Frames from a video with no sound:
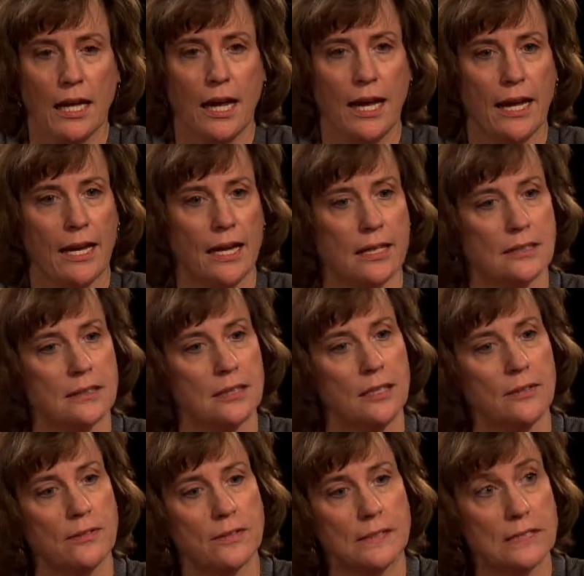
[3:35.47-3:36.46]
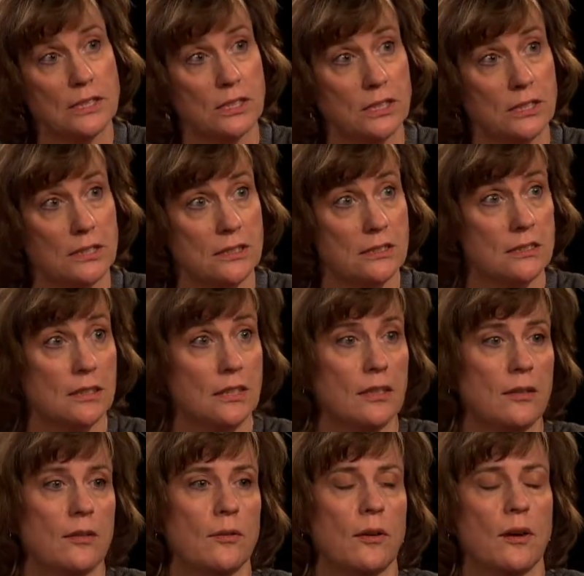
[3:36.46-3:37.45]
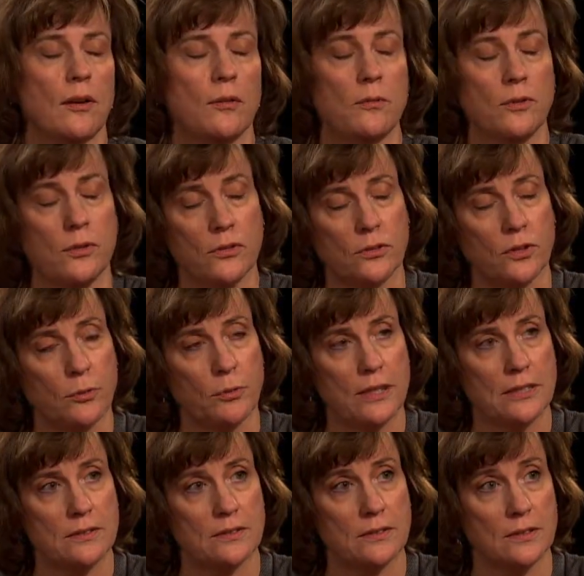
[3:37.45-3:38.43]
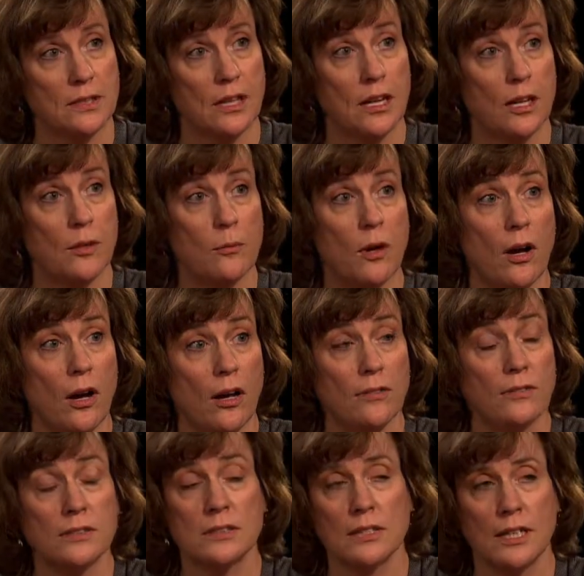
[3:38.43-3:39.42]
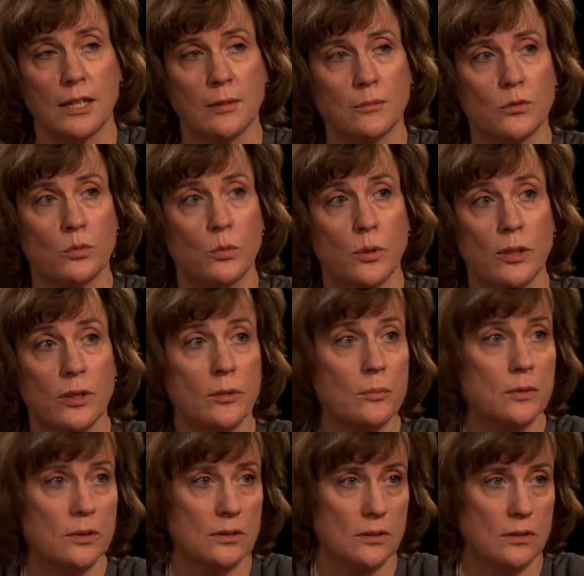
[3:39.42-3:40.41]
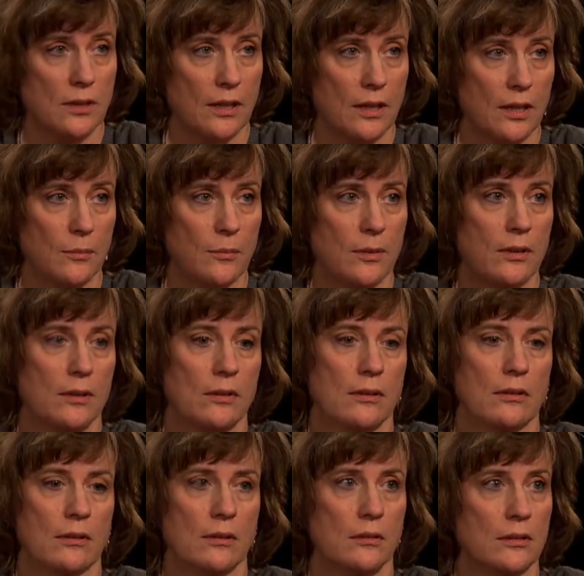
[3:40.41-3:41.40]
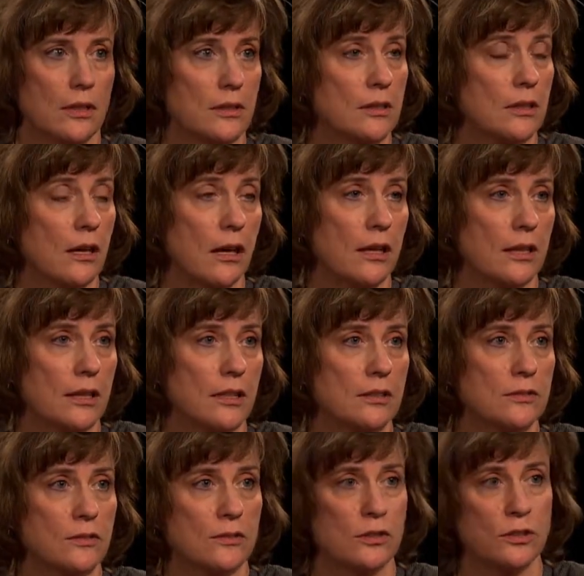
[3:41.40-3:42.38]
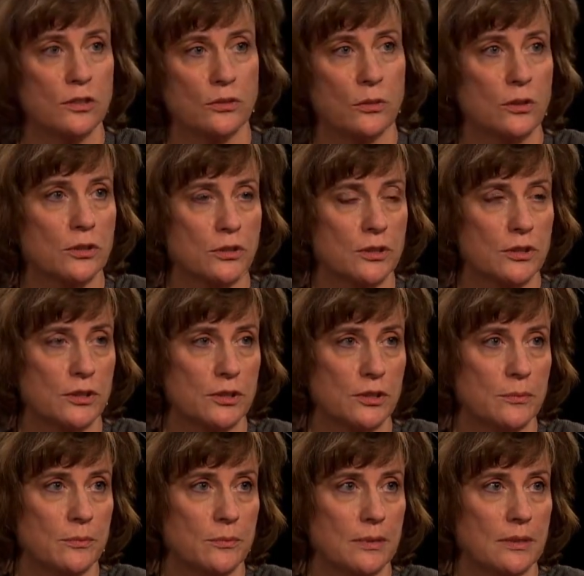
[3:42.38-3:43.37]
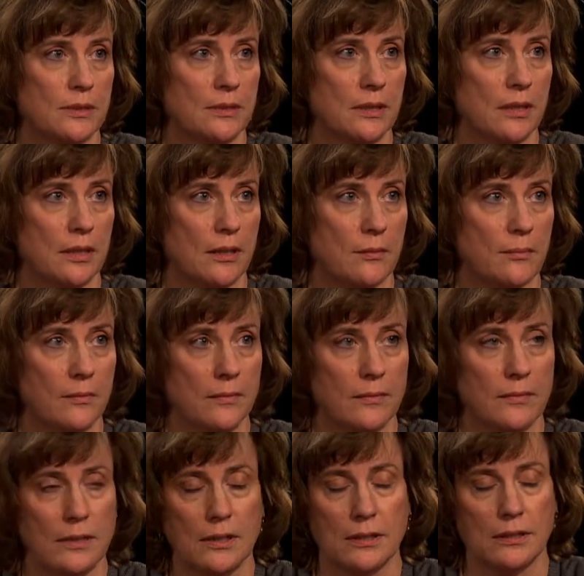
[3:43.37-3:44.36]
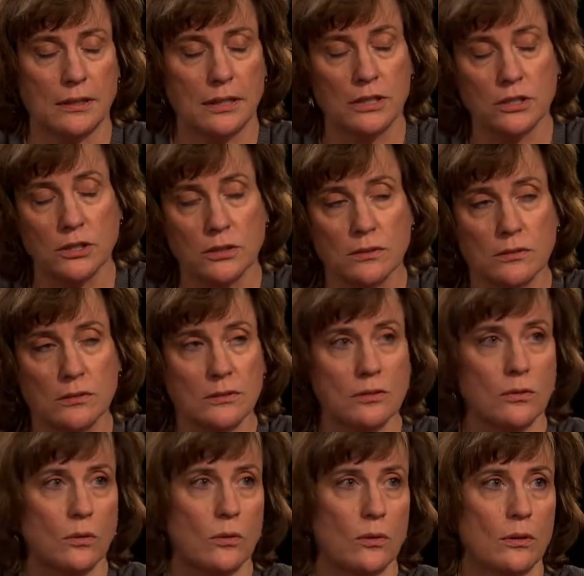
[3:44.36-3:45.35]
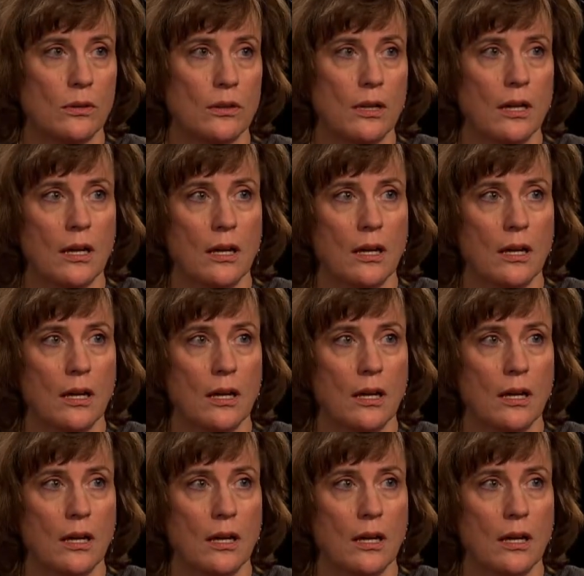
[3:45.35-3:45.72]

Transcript: And physicians, usually pressed for time, oftentimes will prescribe narcotics for short-term um, uh, issues or